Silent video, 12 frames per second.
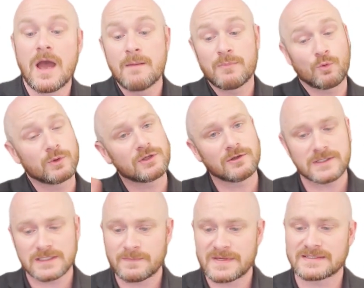But when you look at
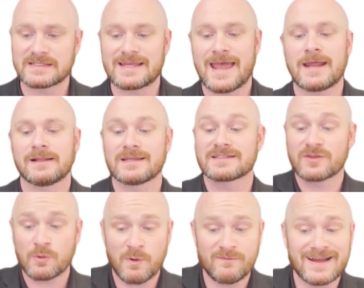the business analyst, they're
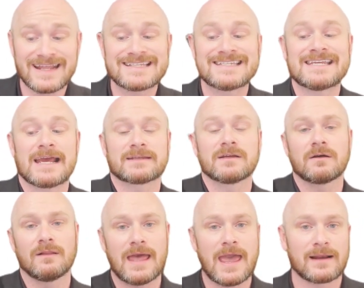providing
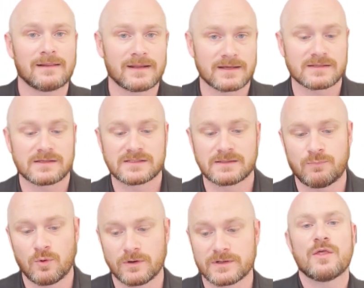technical analytics
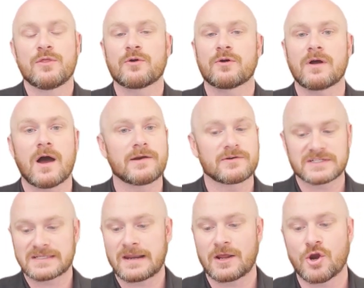support. They're
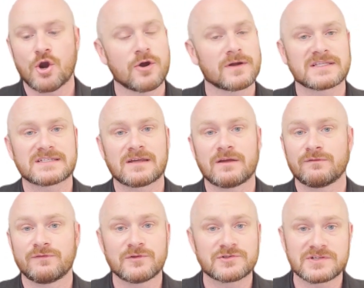understanding current state,
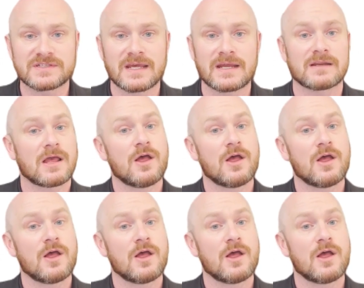future state.